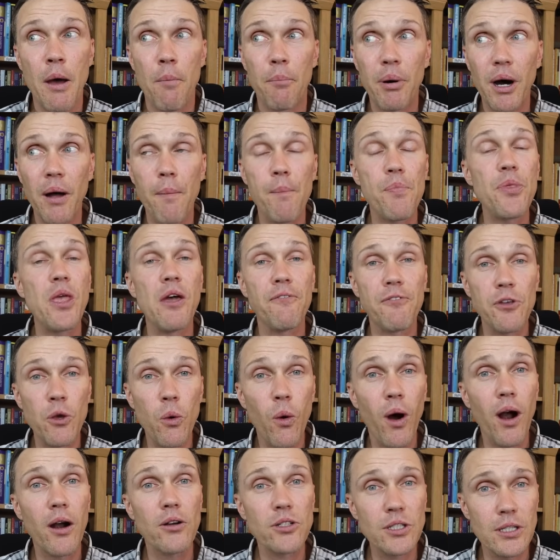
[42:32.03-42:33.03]
But if
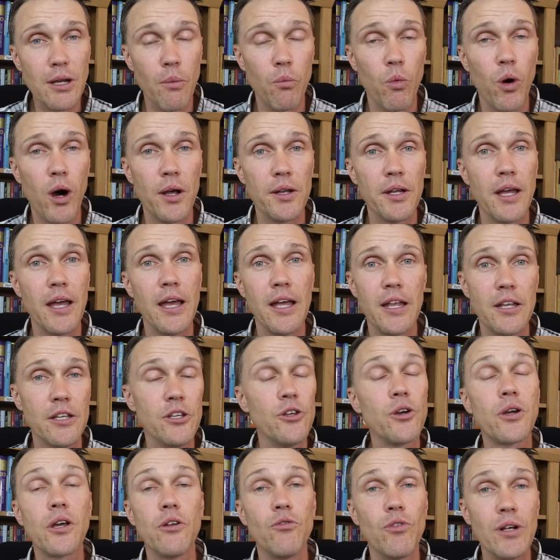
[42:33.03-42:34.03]
you are someone, eh,
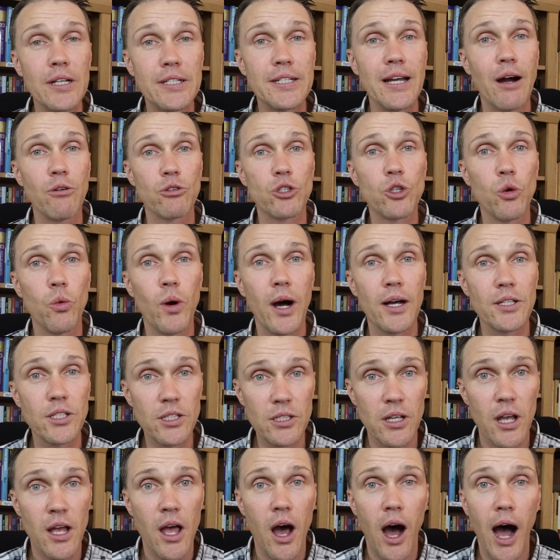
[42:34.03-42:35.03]
you can reach out to
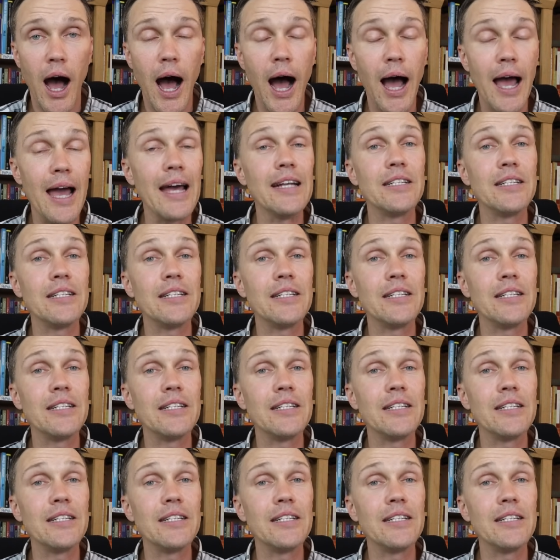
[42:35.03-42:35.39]
us uh,